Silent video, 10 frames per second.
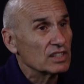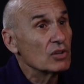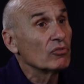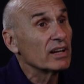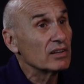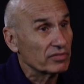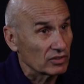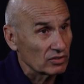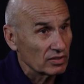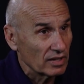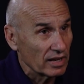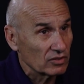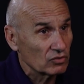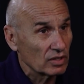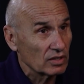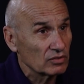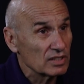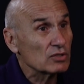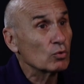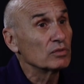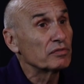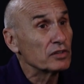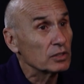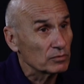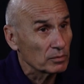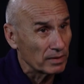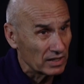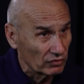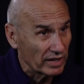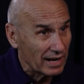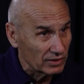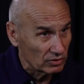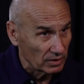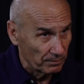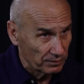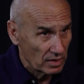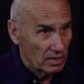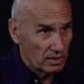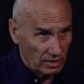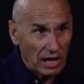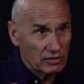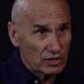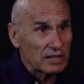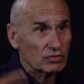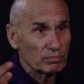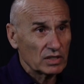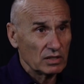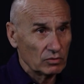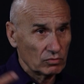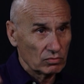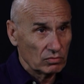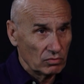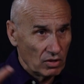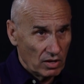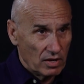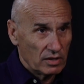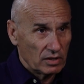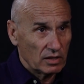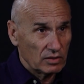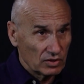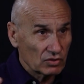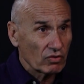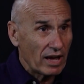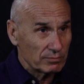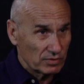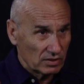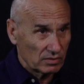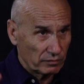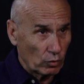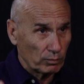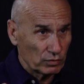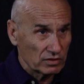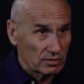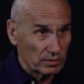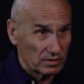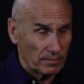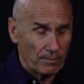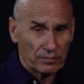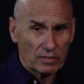irrelevant and disconfirmed by reality. And I'll just begin to describe these four principles.